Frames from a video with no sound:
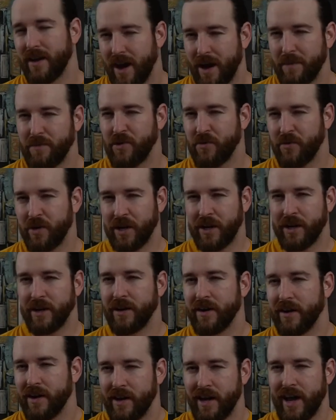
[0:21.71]
I'm Eureka,
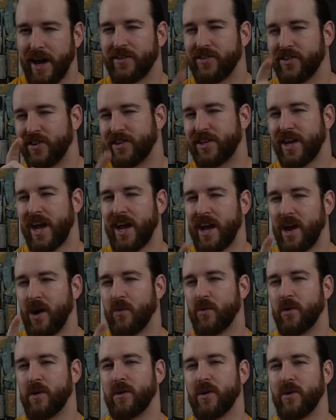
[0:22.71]
and today
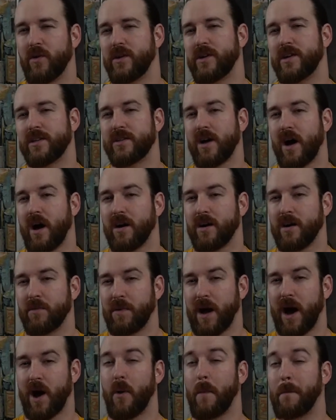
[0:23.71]
we're going to talk
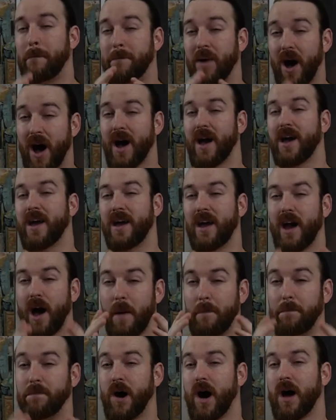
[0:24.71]
about buying
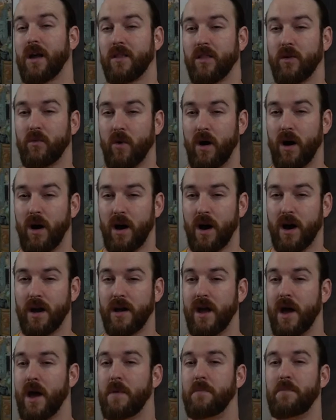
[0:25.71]
a bottle of
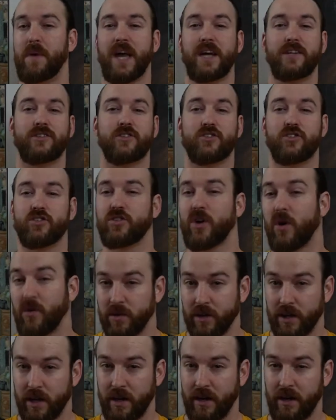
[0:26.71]
wine based
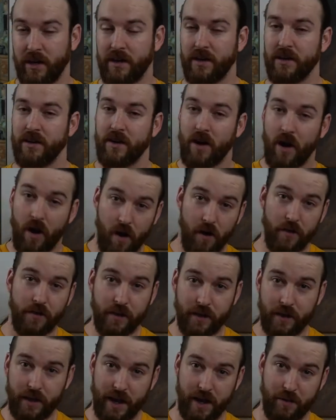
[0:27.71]
solely on
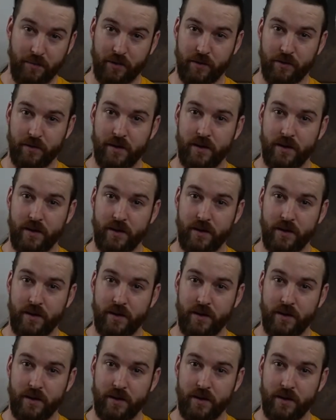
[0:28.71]
the label.